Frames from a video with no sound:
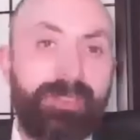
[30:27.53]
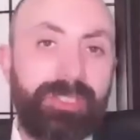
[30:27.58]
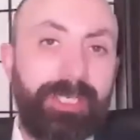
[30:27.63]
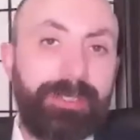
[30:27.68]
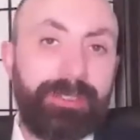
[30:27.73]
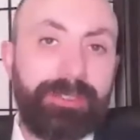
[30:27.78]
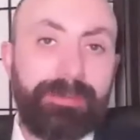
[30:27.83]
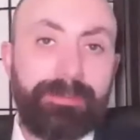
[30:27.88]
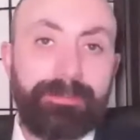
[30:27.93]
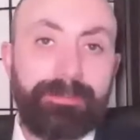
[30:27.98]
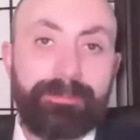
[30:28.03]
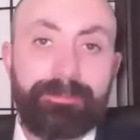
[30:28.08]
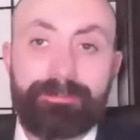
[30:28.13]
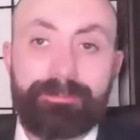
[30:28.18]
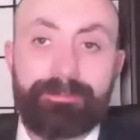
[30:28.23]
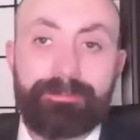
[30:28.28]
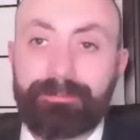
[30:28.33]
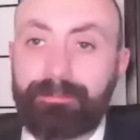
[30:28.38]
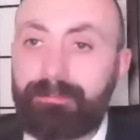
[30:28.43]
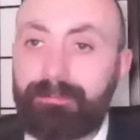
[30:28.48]
And
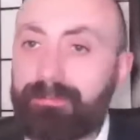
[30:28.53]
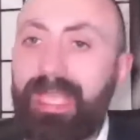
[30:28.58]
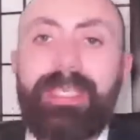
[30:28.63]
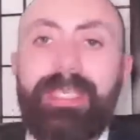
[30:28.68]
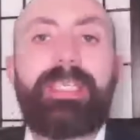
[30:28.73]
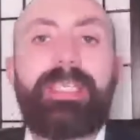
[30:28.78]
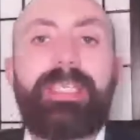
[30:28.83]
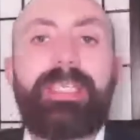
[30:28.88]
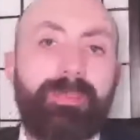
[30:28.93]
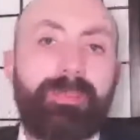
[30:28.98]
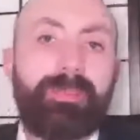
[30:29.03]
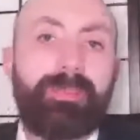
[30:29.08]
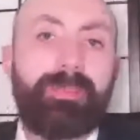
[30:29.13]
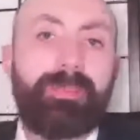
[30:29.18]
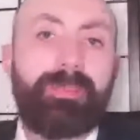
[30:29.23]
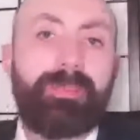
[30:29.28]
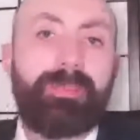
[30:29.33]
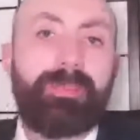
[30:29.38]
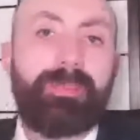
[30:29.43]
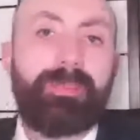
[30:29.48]
this pressure's
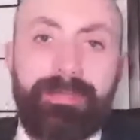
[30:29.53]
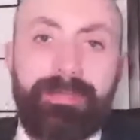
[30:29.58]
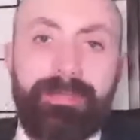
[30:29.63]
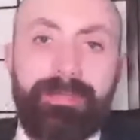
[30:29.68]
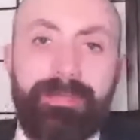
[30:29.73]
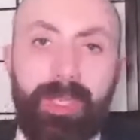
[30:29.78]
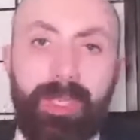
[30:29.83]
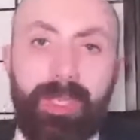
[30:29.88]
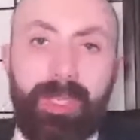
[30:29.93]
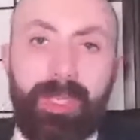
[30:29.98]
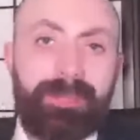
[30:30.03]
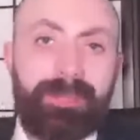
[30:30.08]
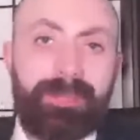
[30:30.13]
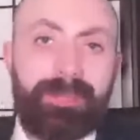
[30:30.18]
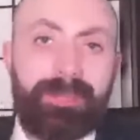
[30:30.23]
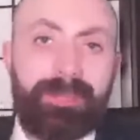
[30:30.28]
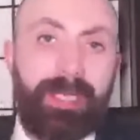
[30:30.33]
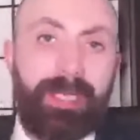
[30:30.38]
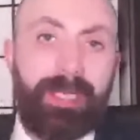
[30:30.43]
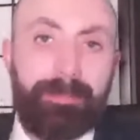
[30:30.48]
been there for quite
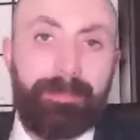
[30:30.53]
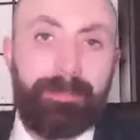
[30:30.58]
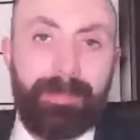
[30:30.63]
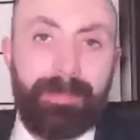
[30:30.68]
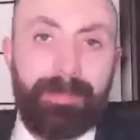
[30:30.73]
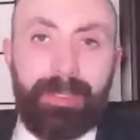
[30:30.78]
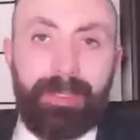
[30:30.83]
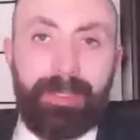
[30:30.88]
some time.